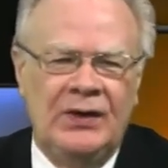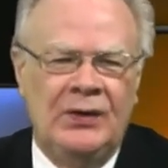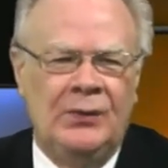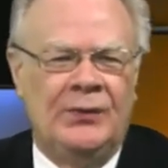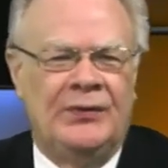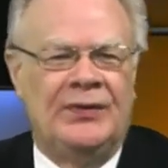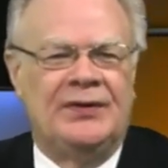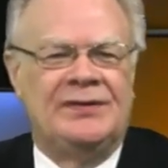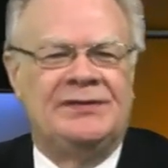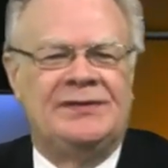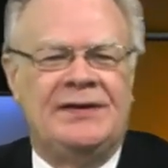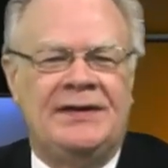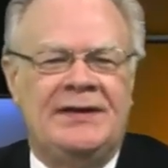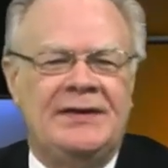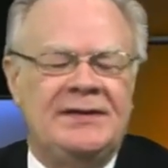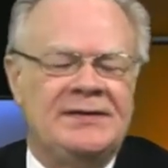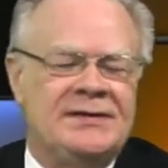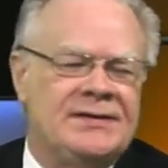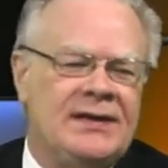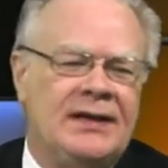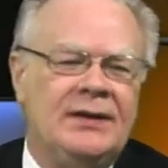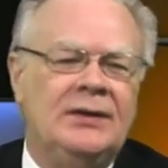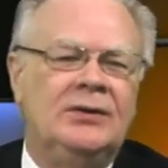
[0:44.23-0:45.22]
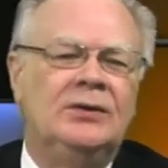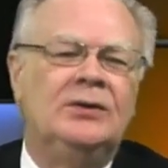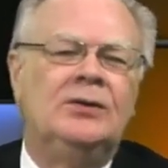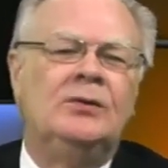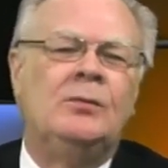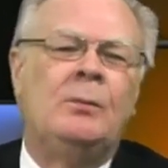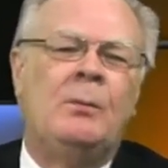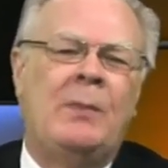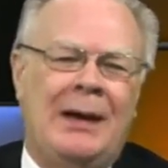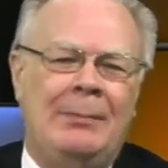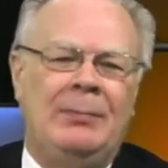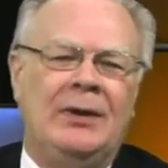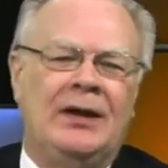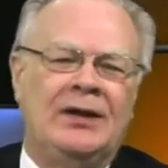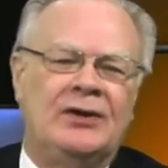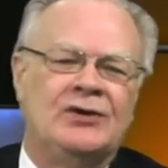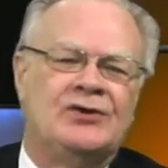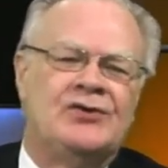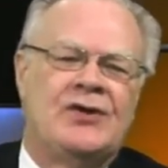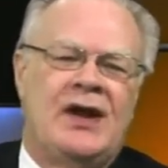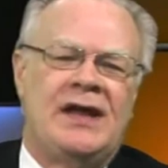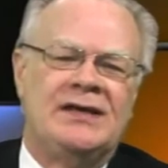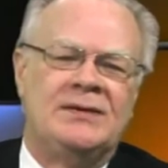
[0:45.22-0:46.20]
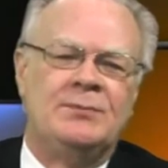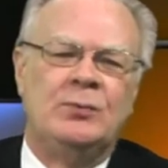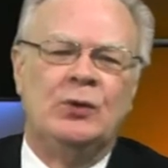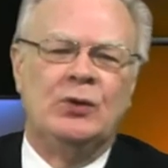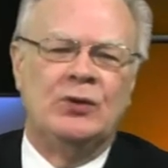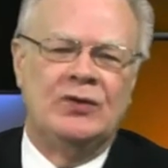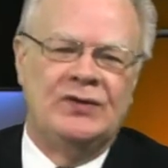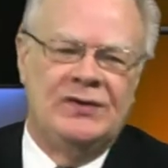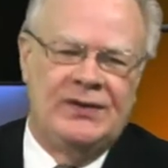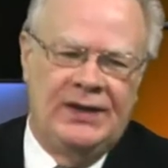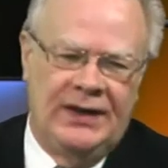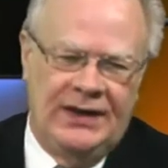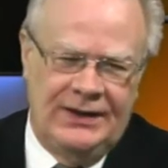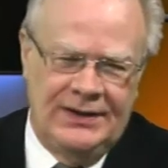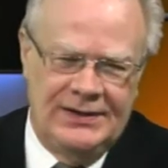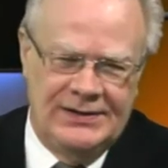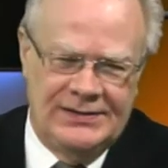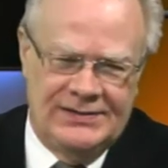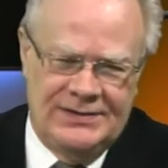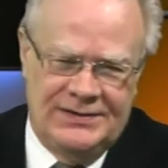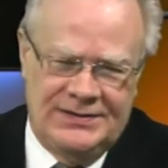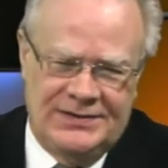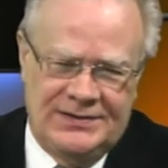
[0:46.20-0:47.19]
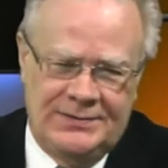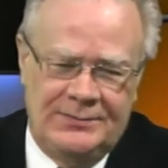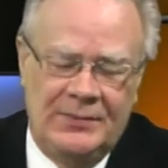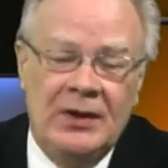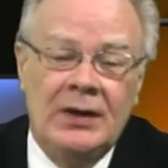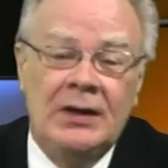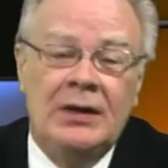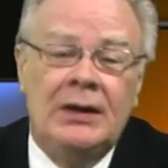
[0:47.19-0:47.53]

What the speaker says: with the city's single public transport ticketing system.